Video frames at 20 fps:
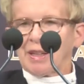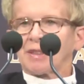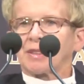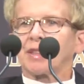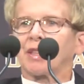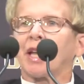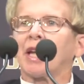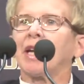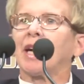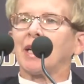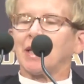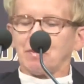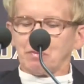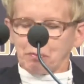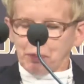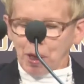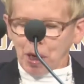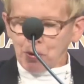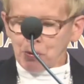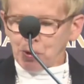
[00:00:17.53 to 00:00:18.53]
Today, I am
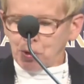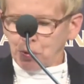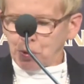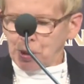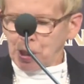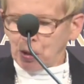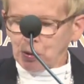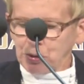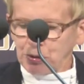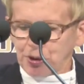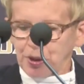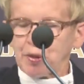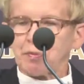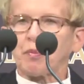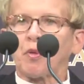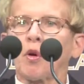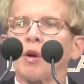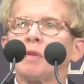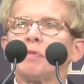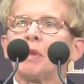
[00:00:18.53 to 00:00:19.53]
proud to announce the
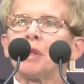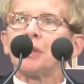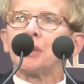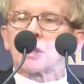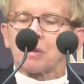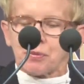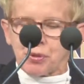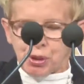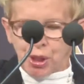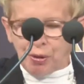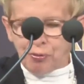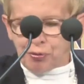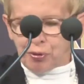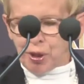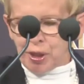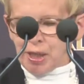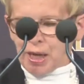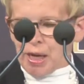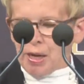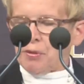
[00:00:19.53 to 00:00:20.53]
appointment of
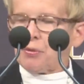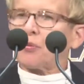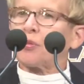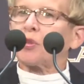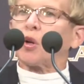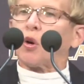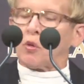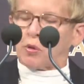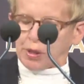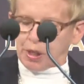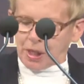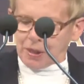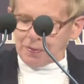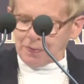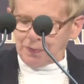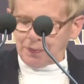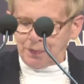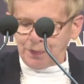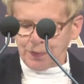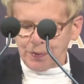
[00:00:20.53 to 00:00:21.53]
Jeffrey F. Konya,
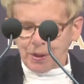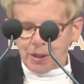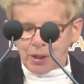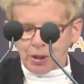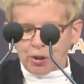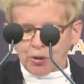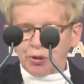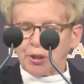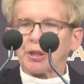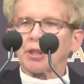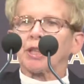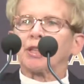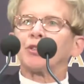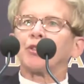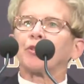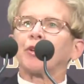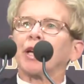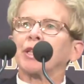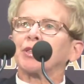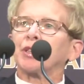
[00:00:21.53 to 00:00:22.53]
currently
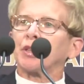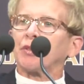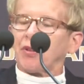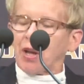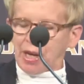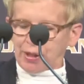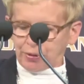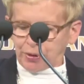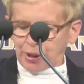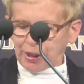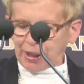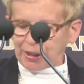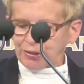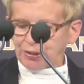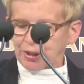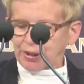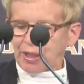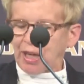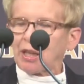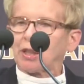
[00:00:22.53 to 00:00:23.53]
Director of
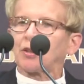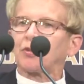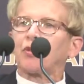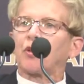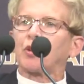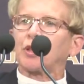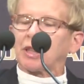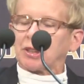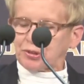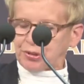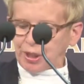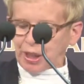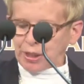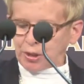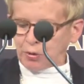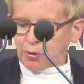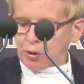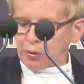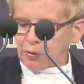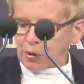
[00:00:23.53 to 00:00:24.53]
Athletics at California State
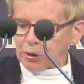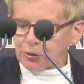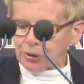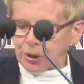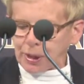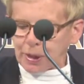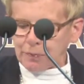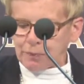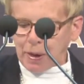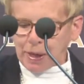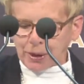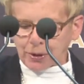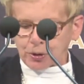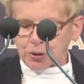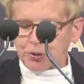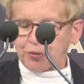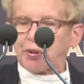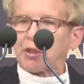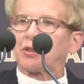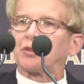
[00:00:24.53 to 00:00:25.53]
University,
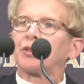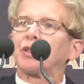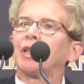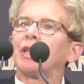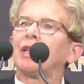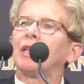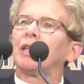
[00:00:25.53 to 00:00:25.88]
Bakersfield,